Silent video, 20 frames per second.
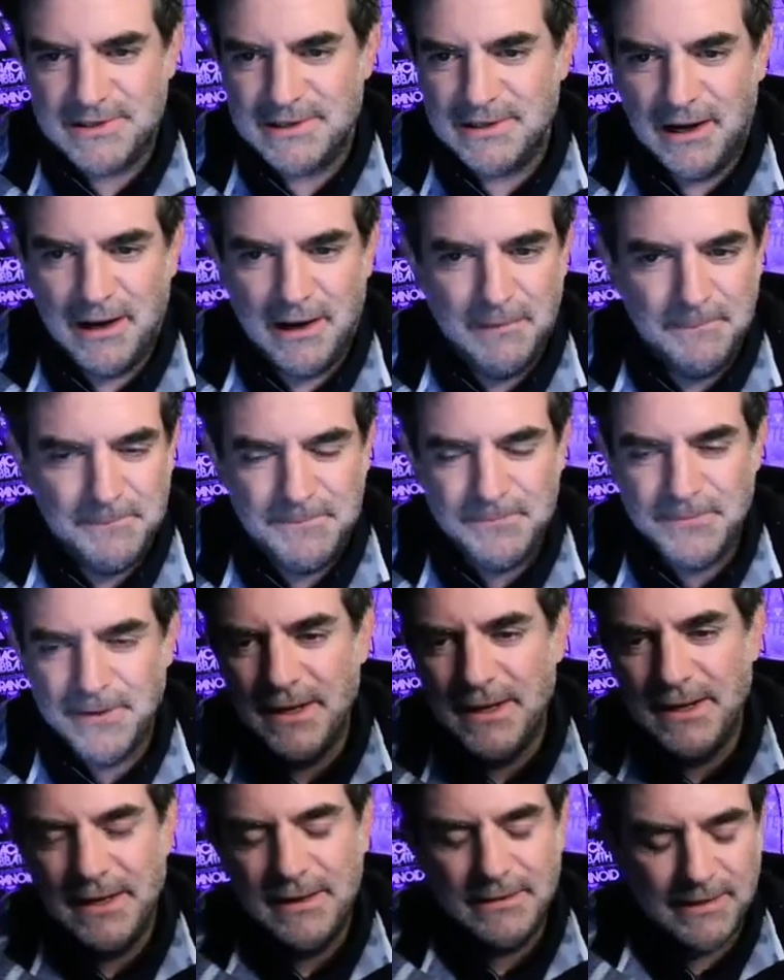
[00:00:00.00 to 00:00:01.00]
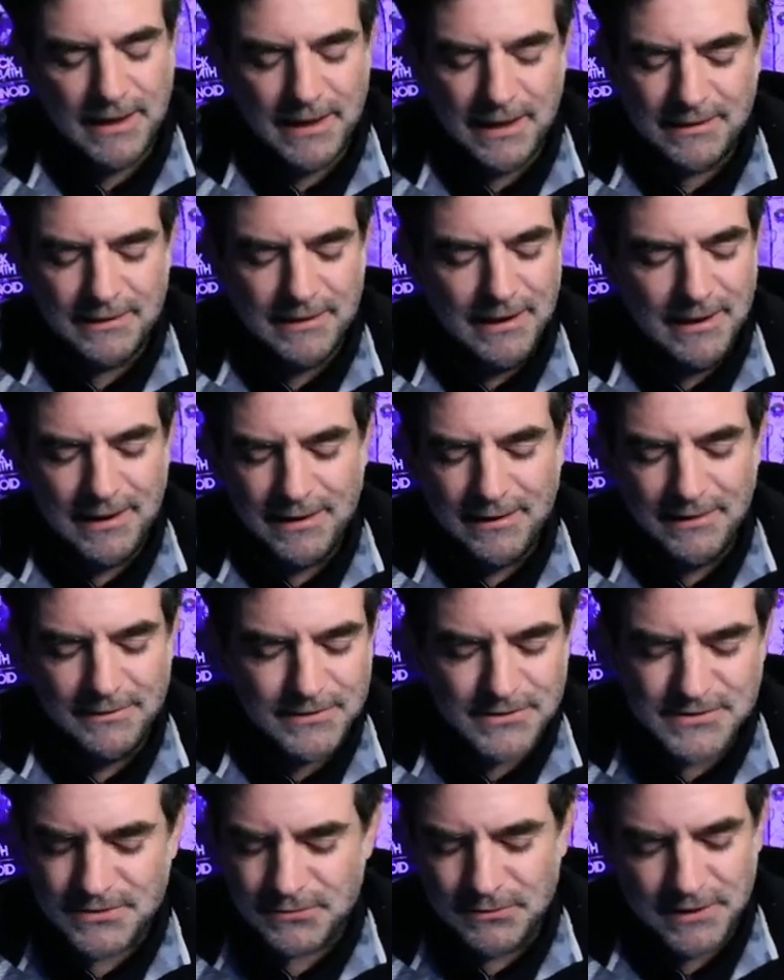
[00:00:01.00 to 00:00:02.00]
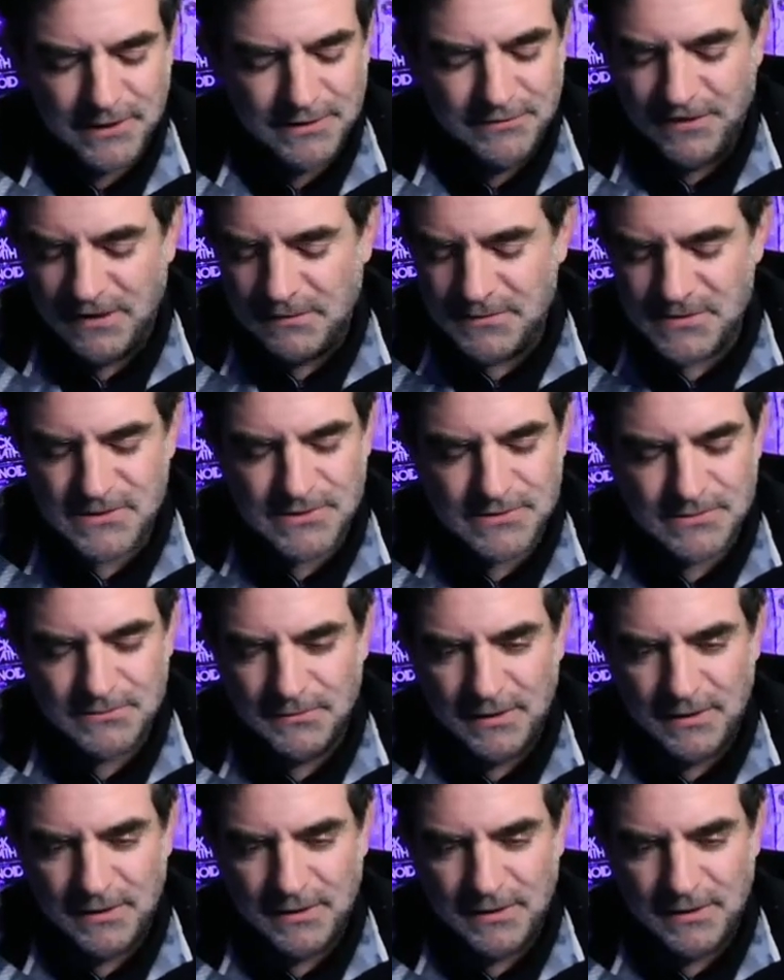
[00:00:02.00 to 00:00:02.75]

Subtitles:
there's a really famous